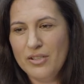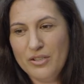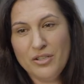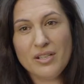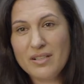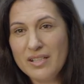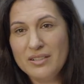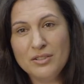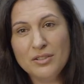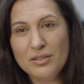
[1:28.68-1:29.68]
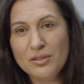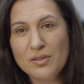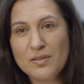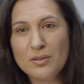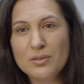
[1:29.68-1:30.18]
you can continue to
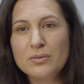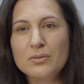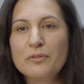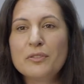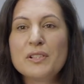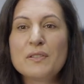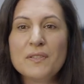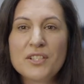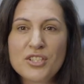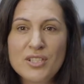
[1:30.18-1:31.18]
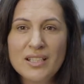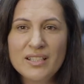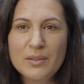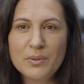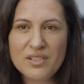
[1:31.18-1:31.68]
use the tool for its
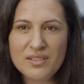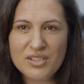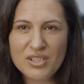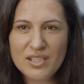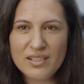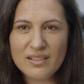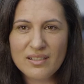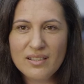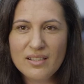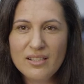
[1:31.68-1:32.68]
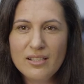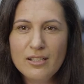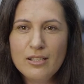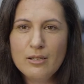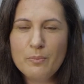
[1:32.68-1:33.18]
functionality, which is to share.
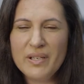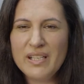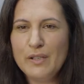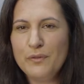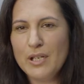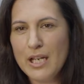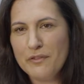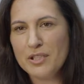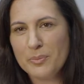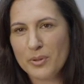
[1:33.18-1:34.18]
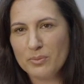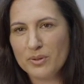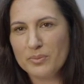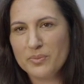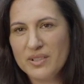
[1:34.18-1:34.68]
But if you're having a
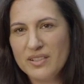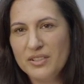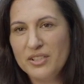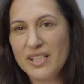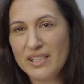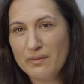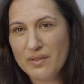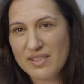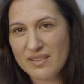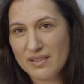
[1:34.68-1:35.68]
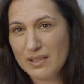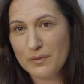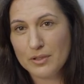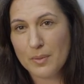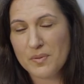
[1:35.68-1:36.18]
problem, you can invest in
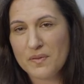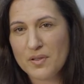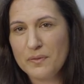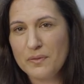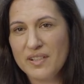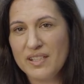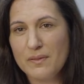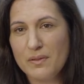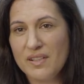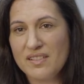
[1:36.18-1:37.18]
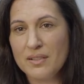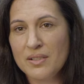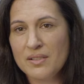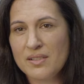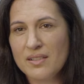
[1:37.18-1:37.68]
different types of software that give you these
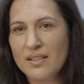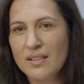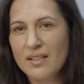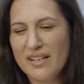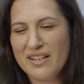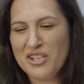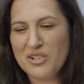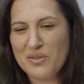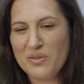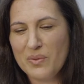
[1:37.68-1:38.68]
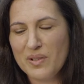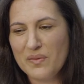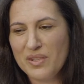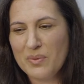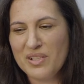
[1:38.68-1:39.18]
alerts. You know, one
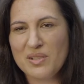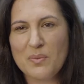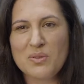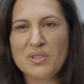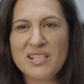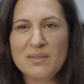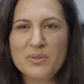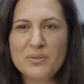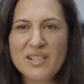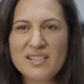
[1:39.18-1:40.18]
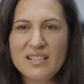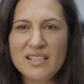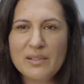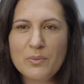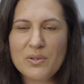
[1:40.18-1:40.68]
of the ones I was looking at more
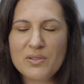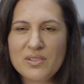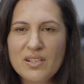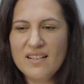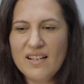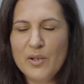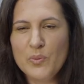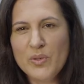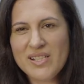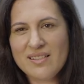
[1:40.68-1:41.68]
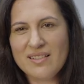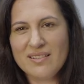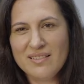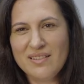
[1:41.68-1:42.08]
recently was a wrist